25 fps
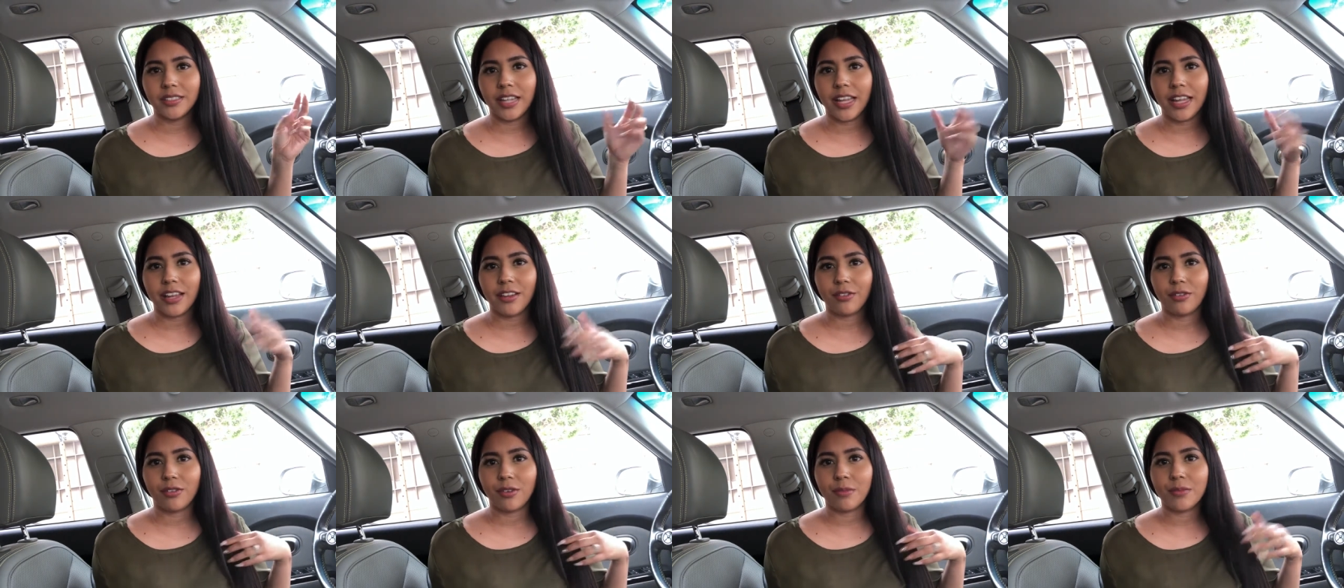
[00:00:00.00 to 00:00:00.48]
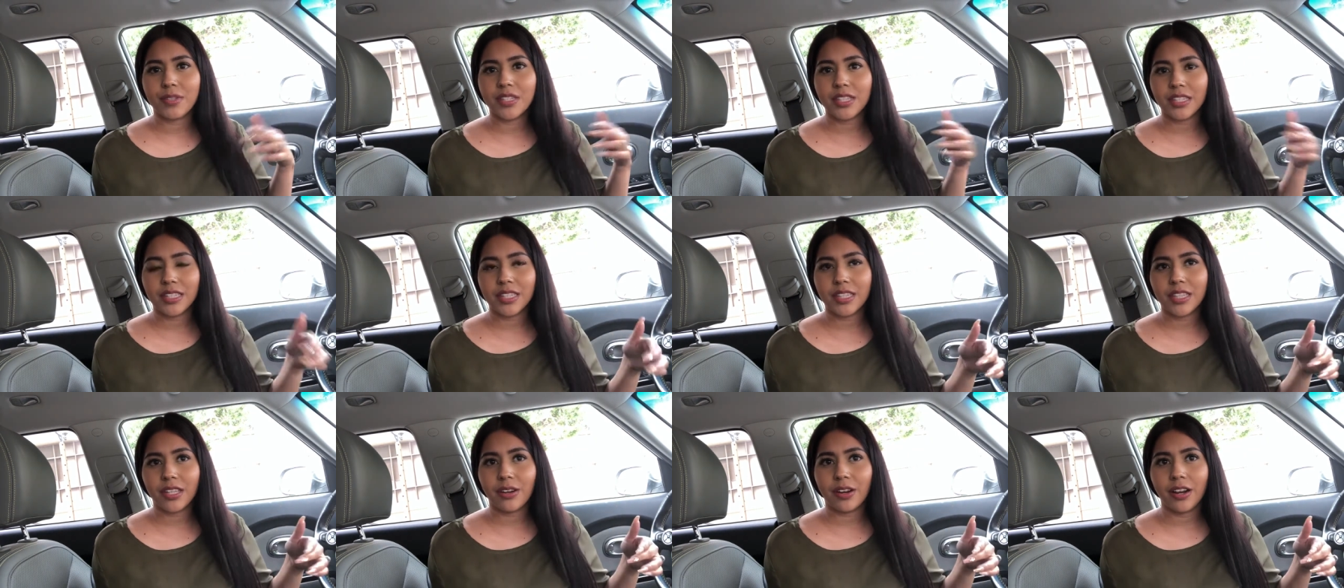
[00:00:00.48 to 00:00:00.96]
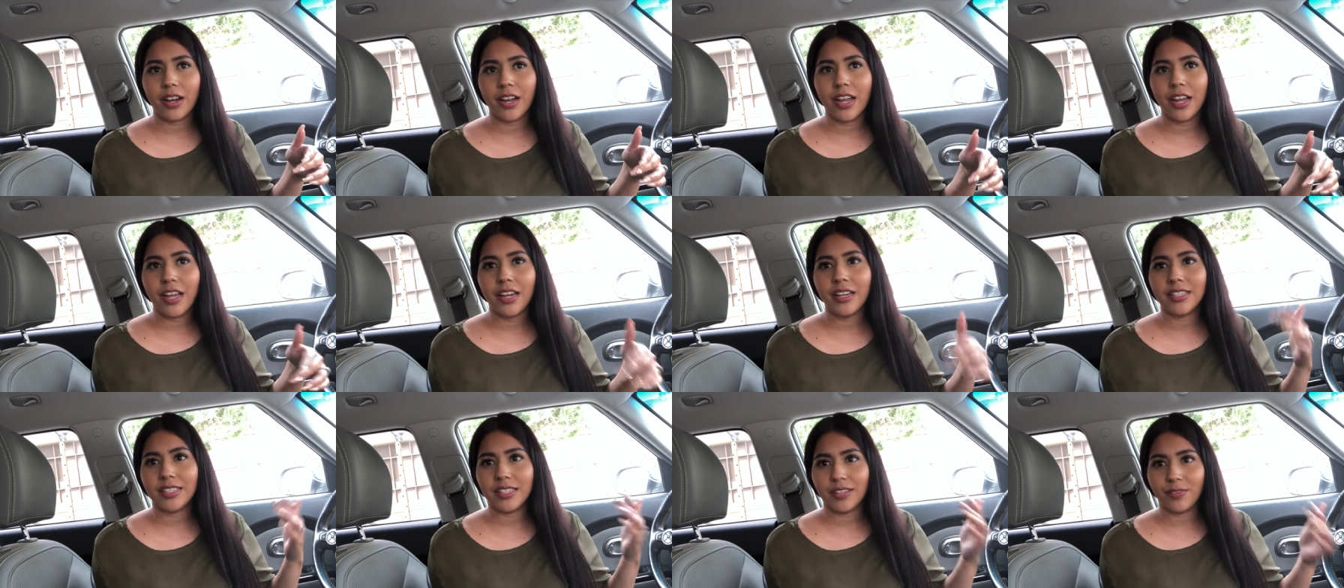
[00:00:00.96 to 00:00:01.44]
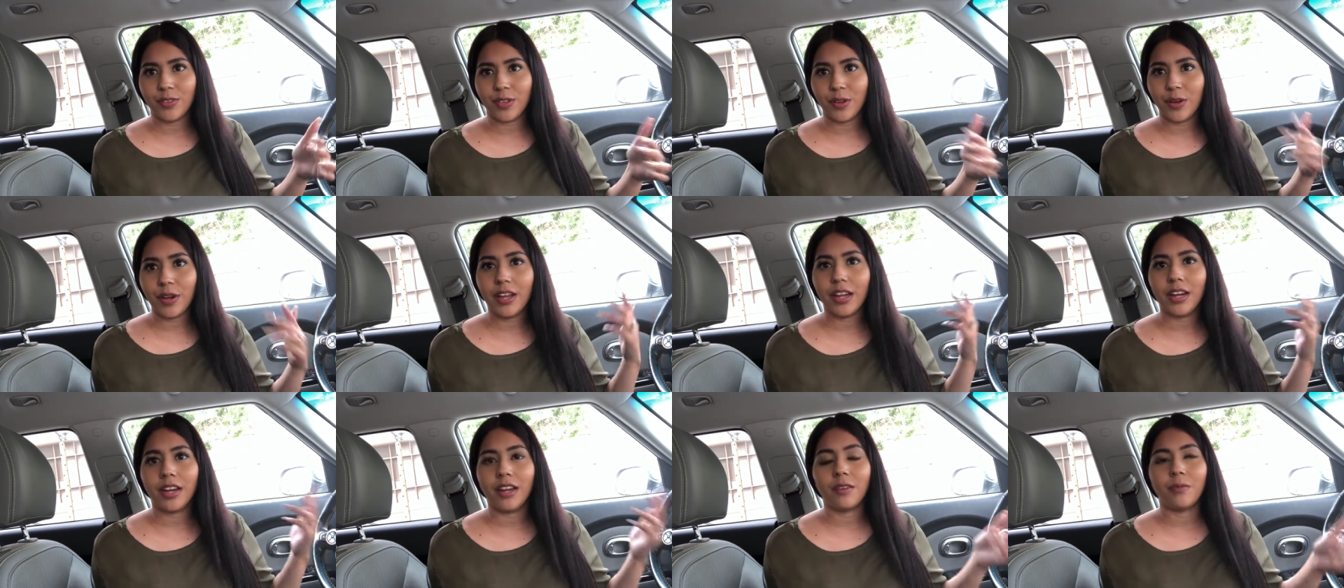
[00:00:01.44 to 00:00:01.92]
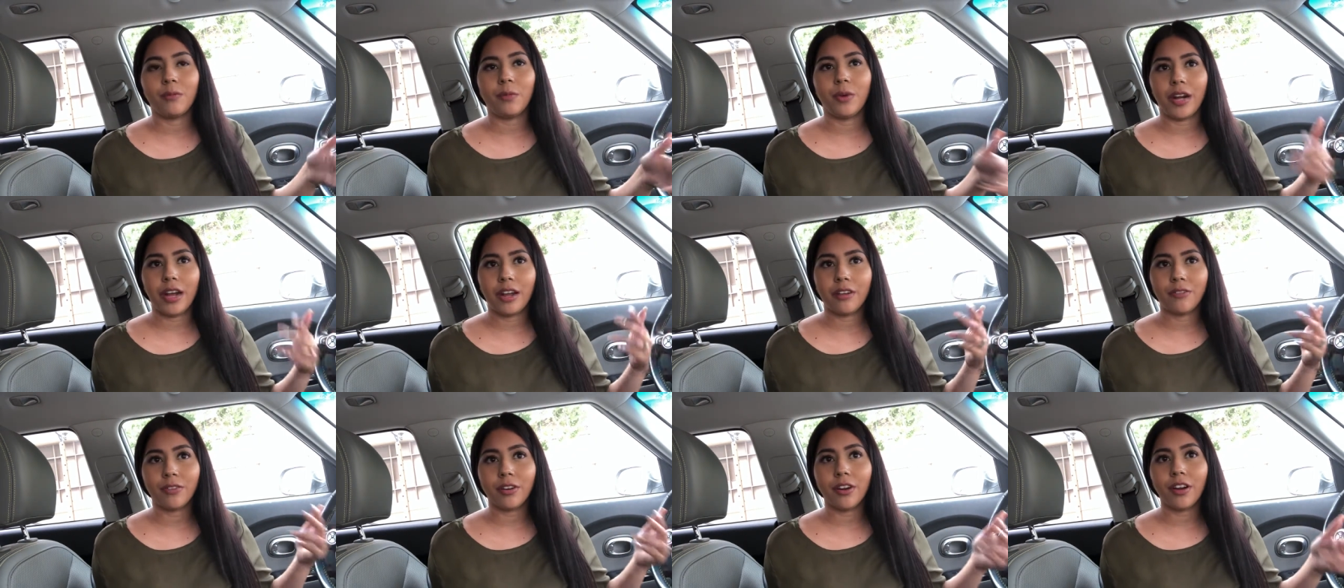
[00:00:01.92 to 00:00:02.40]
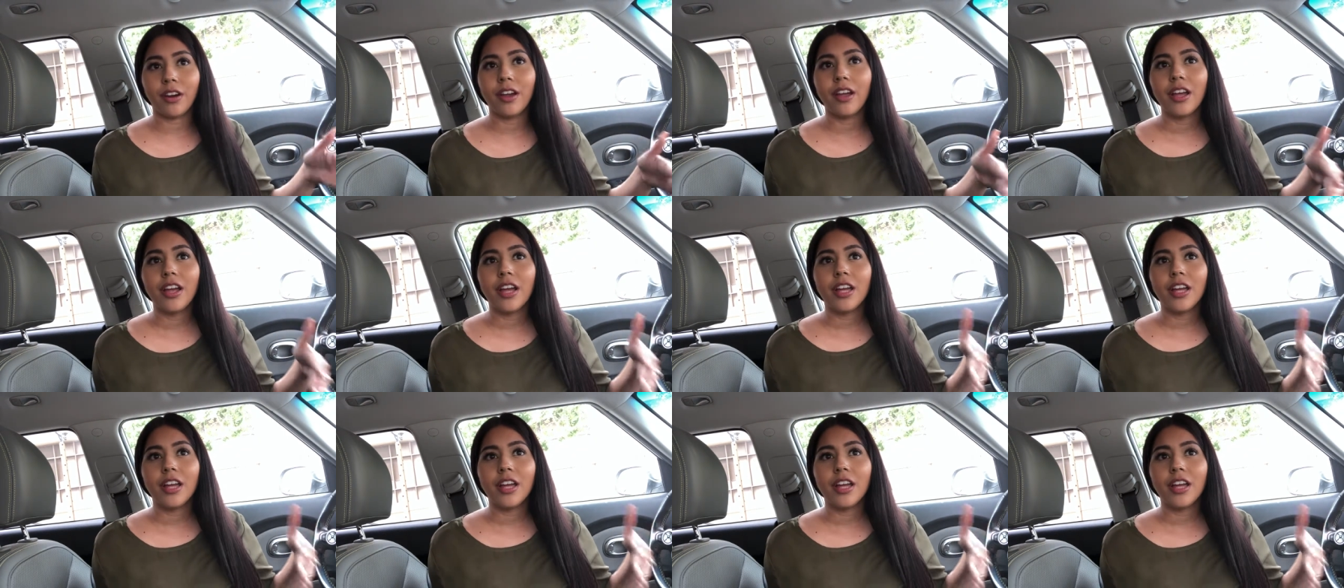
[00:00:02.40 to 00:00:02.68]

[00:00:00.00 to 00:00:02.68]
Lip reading: like from 6th grade and 7th grade and whatever.